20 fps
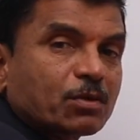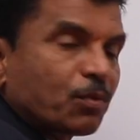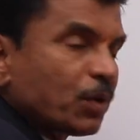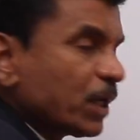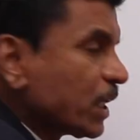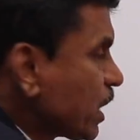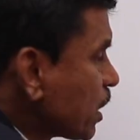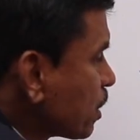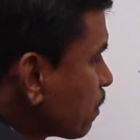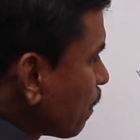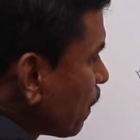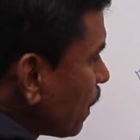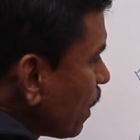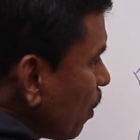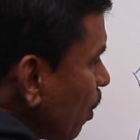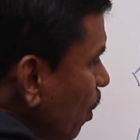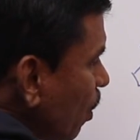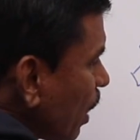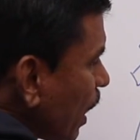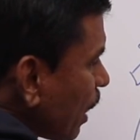One is
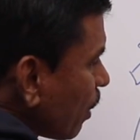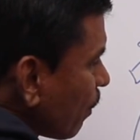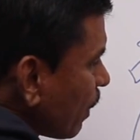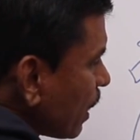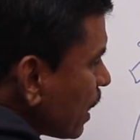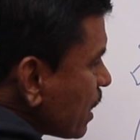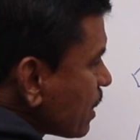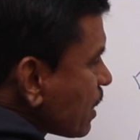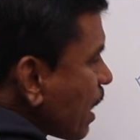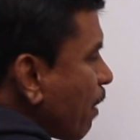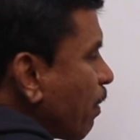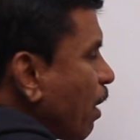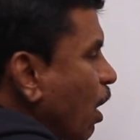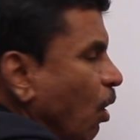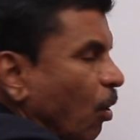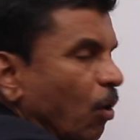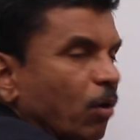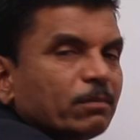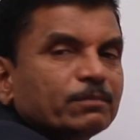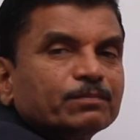below and one is above.